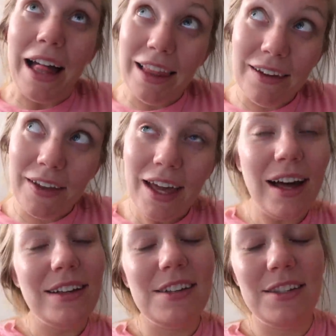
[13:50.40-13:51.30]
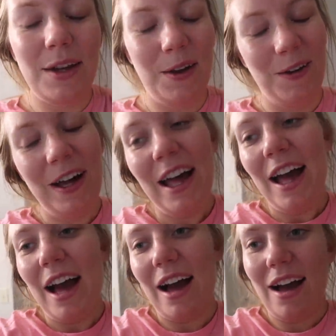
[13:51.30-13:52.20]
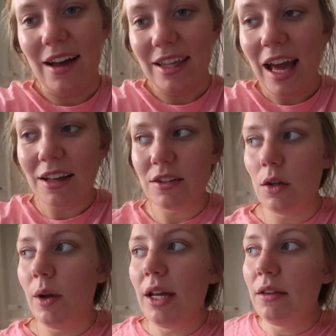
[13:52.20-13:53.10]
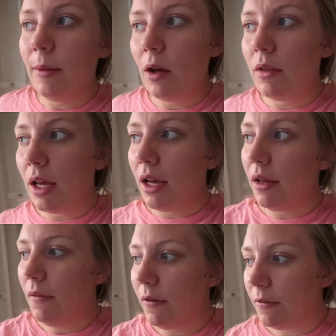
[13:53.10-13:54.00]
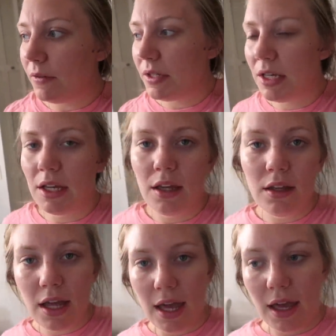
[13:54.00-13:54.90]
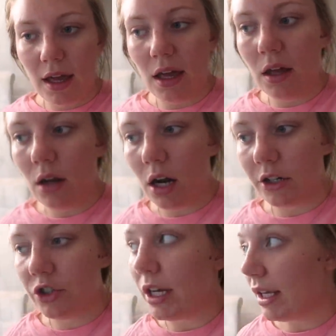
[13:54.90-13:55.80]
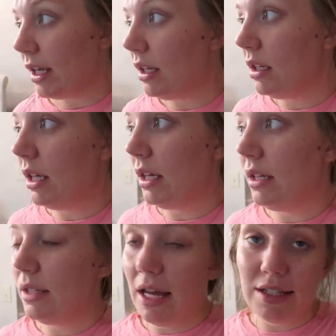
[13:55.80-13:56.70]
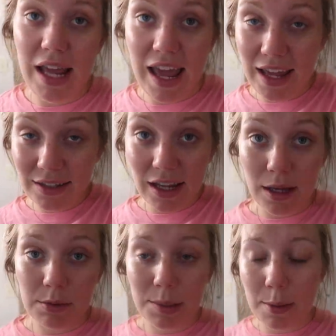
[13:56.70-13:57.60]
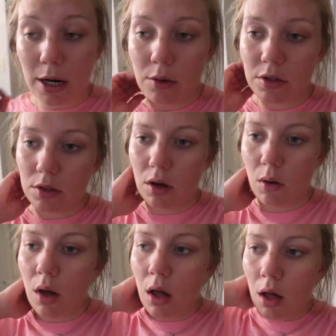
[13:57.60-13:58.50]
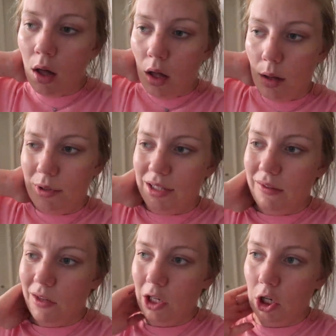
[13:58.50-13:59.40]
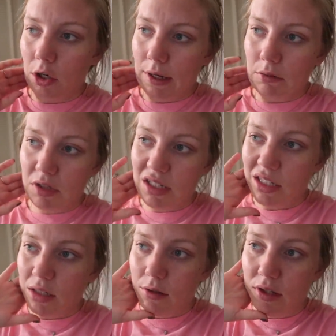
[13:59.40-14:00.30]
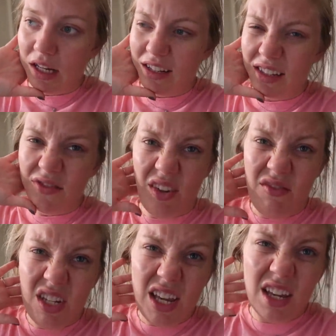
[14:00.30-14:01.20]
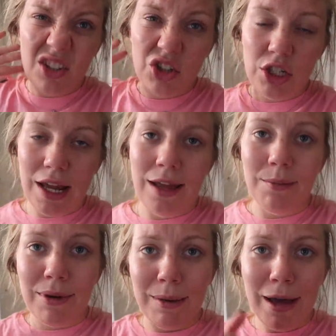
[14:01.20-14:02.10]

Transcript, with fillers: I live here. So yeah, so it's about 9:15 and our check-in is at 8 AM tomorrow. So I'm gonna leave here around 6:50-ish and my